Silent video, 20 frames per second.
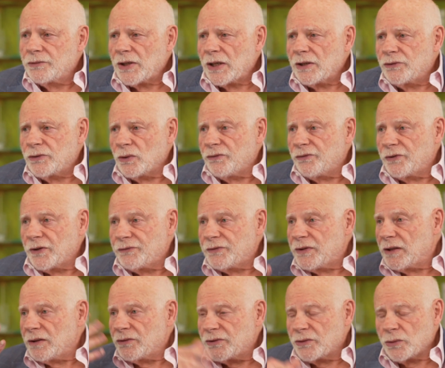say
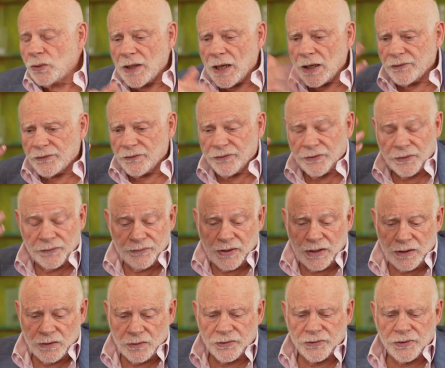
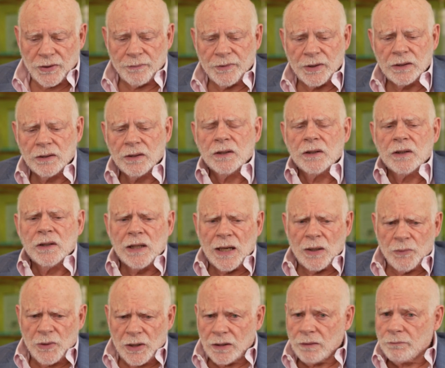2015 or something.
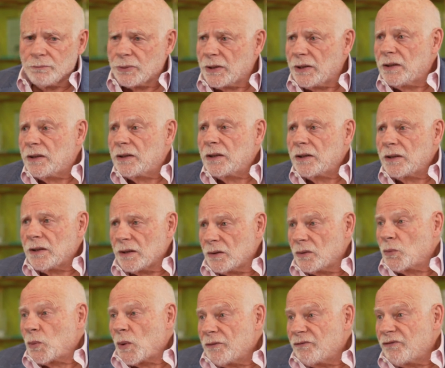And we completed it, and
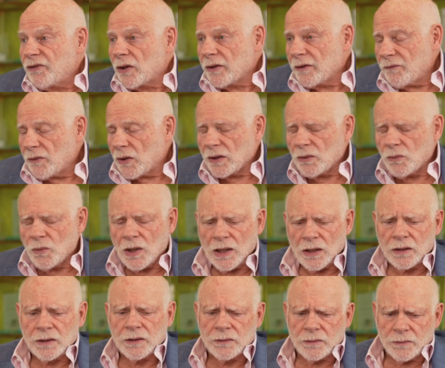it went very, very
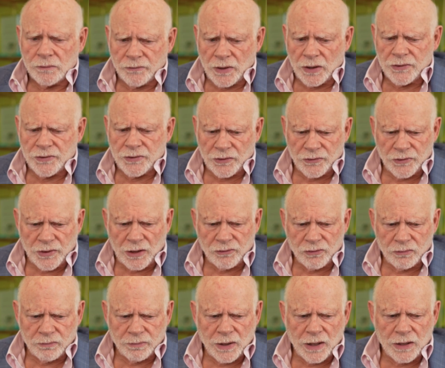well, and very
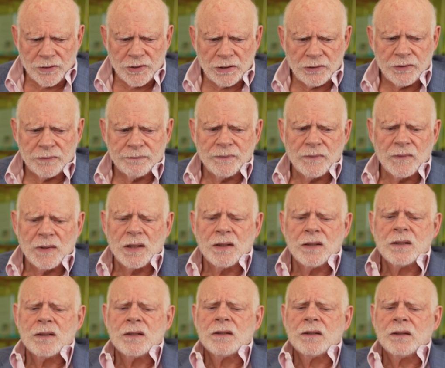successful project.
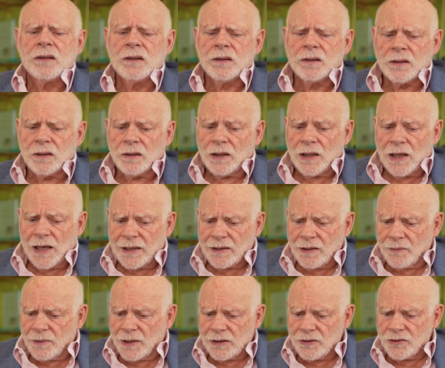
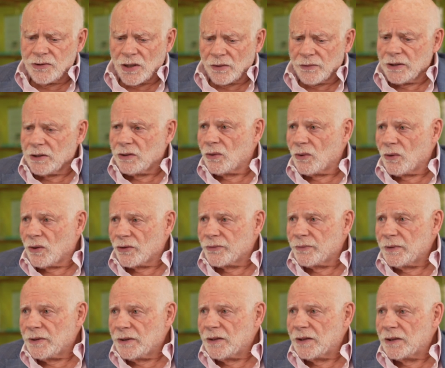Anyway, Jerry calls
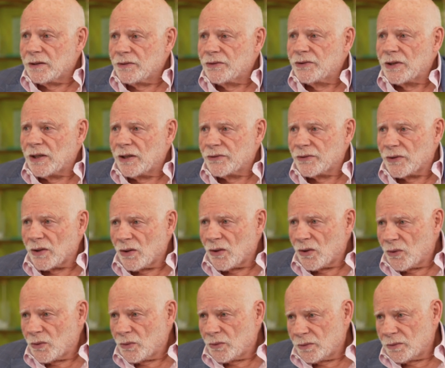me and says,
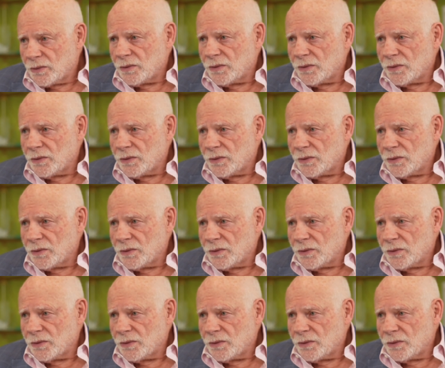"Oh,